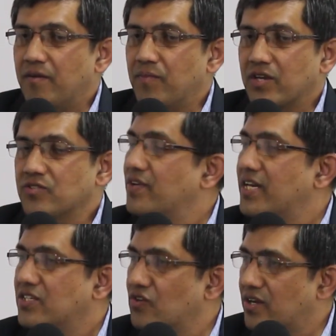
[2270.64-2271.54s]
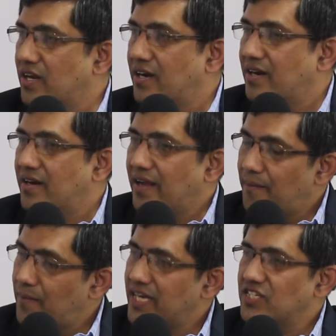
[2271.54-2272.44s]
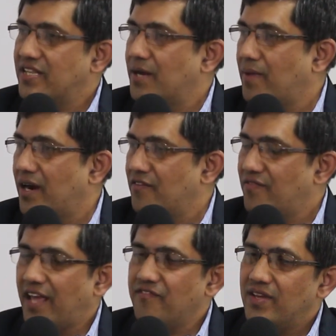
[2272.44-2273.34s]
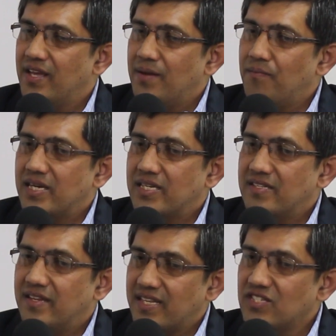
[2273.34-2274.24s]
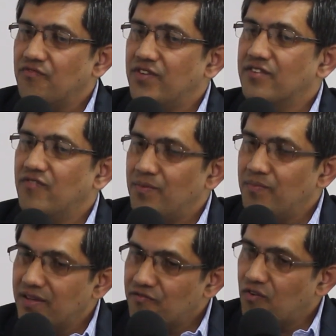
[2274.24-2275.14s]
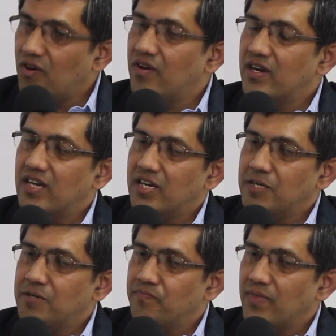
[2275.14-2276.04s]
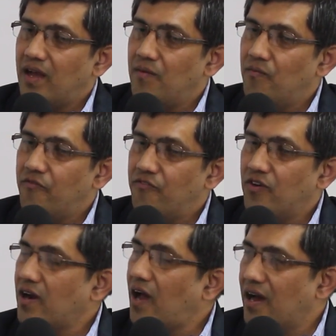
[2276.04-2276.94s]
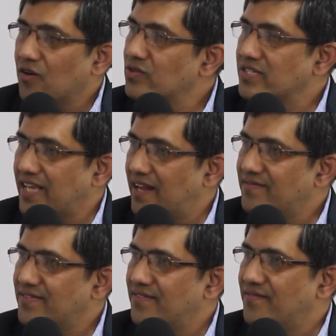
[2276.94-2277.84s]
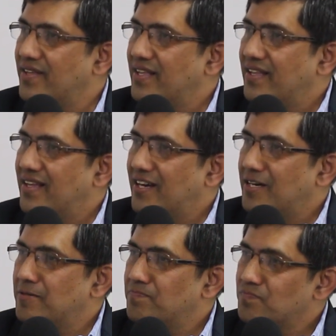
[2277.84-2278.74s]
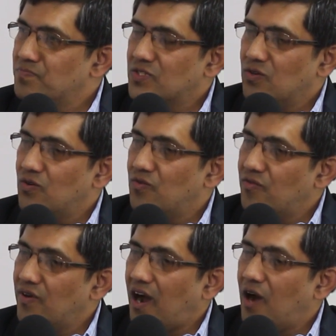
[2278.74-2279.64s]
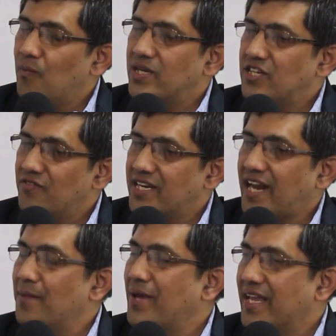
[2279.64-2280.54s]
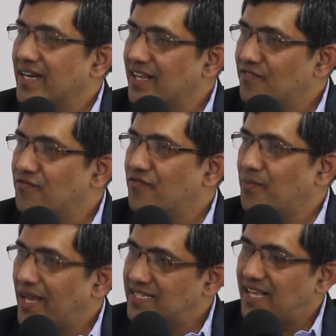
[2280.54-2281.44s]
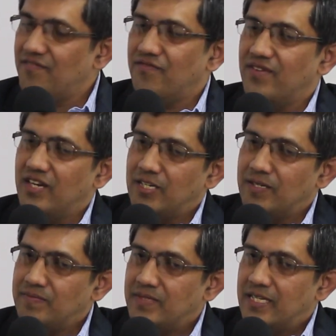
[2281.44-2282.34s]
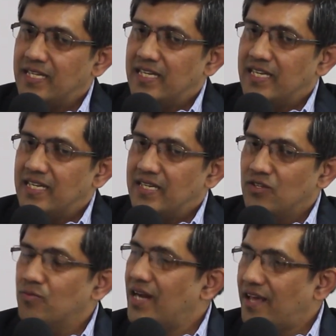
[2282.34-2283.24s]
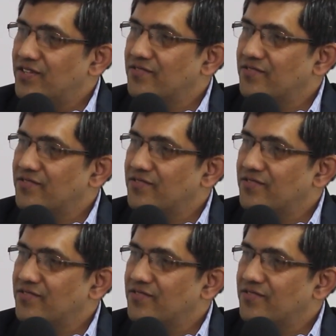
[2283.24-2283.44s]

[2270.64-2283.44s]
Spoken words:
because we need to manage that part of life. But the rest of it will be for our own self. So how much ever time I can give for myself. Human life